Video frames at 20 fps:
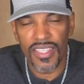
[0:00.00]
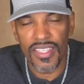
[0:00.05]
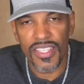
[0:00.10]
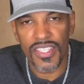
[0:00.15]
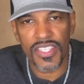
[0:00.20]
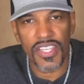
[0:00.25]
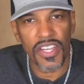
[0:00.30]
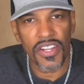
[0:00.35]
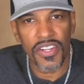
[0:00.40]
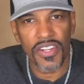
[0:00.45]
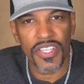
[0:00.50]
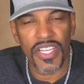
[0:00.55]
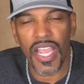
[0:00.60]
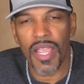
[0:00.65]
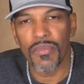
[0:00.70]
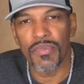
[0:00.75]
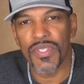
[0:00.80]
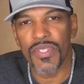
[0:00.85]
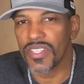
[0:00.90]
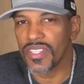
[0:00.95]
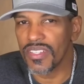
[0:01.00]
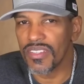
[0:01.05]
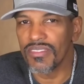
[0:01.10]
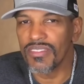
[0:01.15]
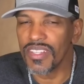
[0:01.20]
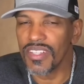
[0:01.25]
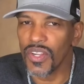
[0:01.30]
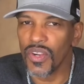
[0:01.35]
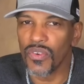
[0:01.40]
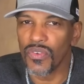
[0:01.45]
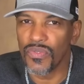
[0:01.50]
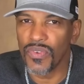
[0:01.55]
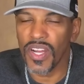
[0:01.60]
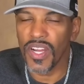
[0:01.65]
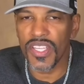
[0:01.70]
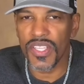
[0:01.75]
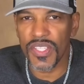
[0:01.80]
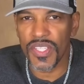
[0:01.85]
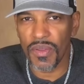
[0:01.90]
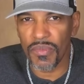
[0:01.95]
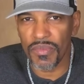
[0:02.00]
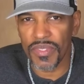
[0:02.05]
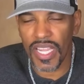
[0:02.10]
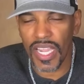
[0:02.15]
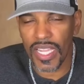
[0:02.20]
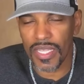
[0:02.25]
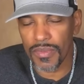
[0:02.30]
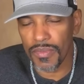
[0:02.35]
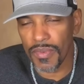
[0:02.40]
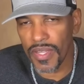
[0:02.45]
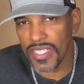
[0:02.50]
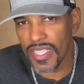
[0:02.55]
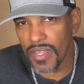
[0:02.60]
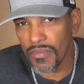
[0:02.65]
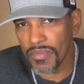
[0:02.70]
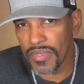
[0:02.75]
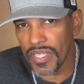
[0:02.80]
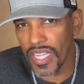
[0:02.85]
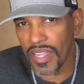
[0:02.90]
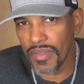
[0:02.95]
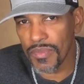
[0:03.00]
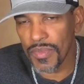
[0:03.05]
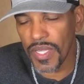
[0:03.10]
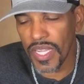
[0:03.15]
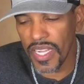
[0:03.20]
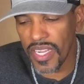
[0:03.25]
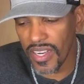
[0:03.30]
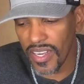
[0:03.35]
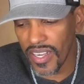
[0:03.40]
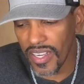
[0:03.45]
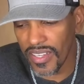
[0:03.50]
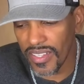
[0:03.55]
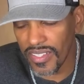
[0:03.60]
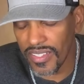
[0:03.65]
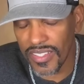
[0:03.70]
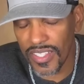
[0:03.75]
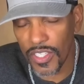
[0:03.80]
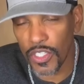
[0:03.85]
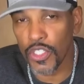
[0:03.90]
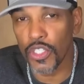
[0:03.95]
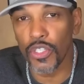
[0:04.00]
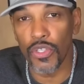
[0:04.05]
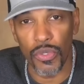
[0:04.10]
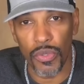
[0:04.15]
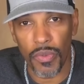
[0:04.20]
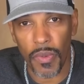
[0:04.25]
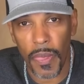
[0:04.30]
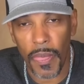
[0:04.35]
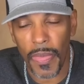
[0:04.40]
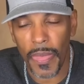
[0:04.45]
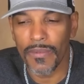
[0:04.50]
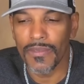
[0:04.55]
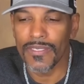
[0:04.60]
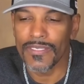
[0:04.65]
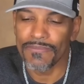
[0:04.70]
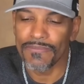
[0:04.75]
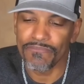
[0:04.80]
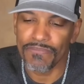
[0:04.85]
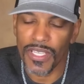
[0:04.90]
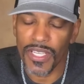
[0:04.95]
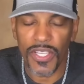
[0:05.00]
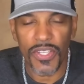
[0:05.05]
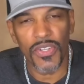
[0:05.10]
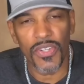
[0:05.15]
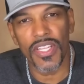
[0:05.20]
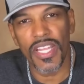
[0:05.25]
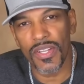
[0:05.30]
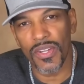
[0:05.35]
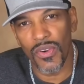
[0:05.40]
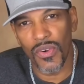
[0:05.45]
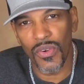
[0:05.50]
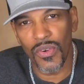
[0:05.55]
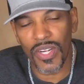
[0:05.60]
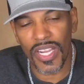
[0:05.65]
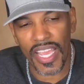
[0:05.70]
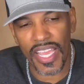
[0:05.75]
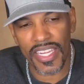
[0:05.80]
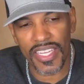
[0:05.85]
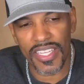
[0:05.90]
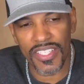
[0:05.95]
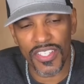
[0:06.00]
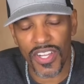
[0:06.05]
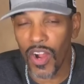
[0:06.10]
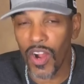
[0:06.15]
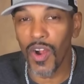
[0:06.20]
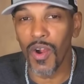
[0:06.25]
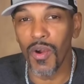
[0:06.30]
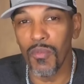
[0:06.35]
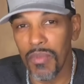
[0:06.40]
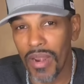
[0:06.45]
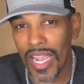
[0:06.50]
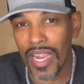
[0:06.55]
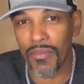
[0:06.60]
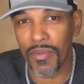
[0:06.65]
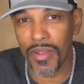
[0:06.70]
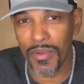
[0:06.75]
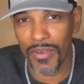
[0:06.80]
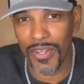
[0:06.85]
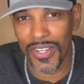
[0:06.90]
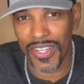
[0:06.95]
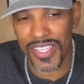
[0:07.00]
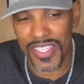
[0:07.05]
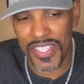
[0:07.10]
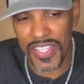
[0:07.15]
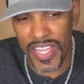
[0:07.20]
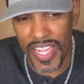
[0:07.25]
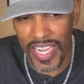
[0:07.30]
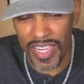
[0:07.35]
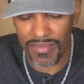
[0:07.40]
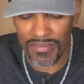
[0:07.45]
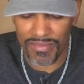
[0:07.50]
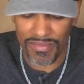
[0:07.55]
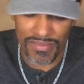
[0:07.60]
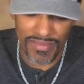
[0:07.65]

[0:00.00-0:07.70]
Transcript: Stereotypes are, you know, funny sometimes, but sometimes they are uh, true. You know that old adage, all black people look the same,